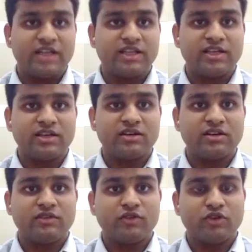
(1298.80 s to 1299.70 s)
i think
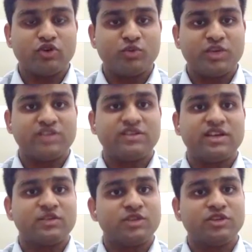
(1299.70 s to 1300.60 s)
for upsc
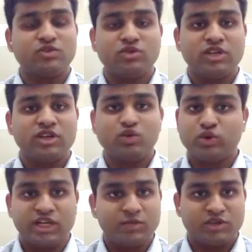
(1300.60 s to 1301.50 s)
aspirants only around
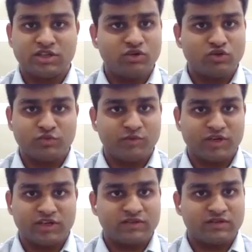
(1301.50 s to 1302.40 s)
20%
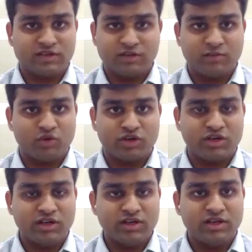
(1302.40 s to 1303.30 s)
newspaper is
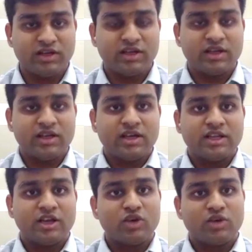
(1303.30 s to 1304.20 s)
important
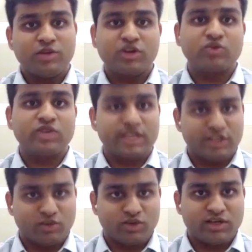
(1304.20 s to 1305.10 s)
now coming to the
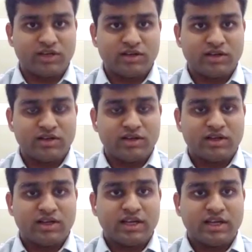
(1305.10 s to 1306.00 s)
editorial
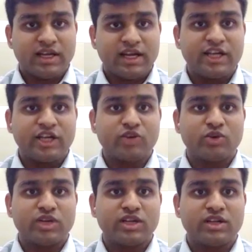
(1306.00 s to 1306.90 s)

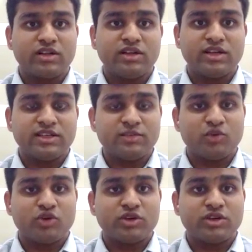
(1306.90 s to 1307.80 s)
editorial is
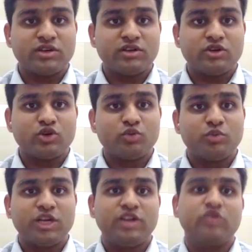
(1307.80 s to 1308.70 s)
important to
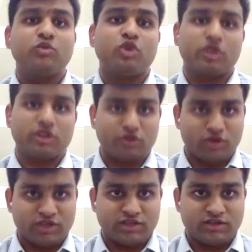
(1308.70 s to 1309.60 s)
build your broader
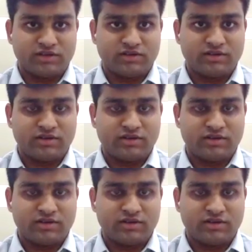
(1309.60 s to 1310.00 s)
knowledge